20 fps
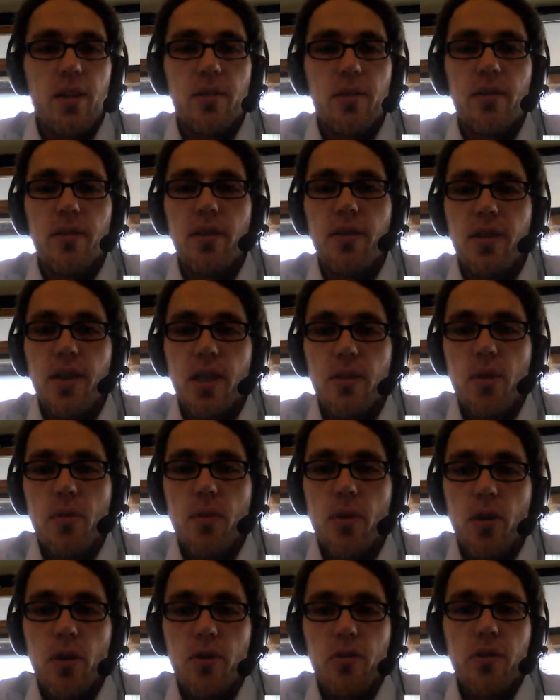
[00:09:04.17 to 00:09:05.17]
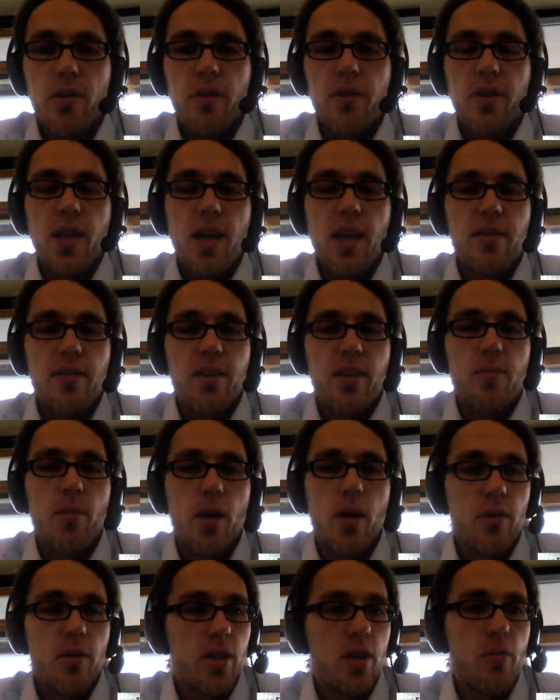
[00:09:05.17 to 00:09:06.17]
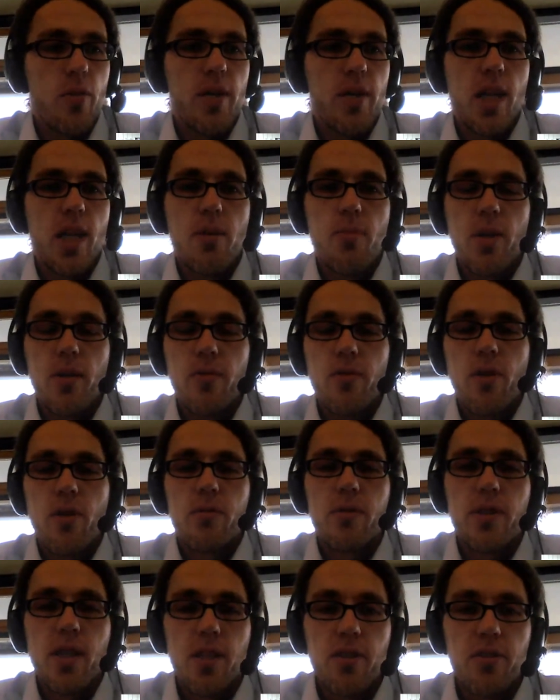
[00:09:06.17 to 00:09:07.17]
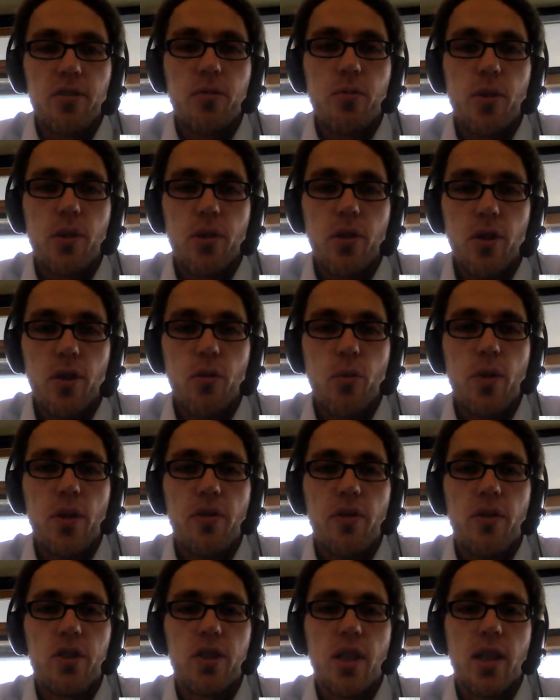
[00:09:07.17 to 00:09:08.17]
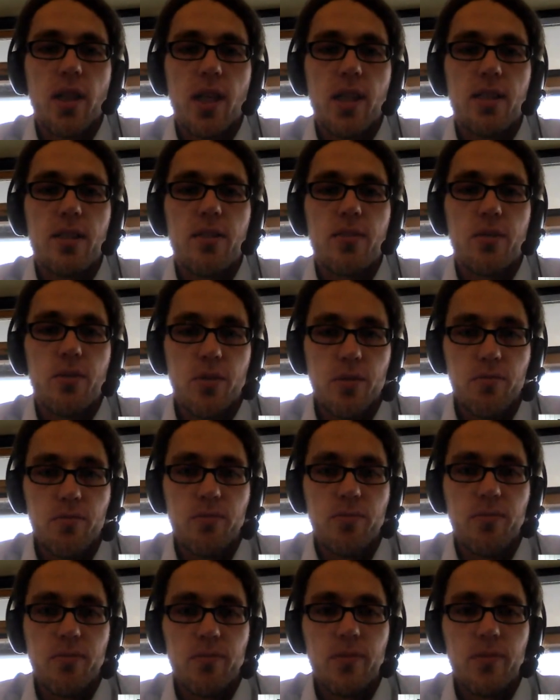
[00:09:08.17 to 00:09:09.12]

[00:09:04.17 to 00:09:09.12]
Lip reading: I think this year we will also discuss about a renaming from Science 2.0 Research Alliance to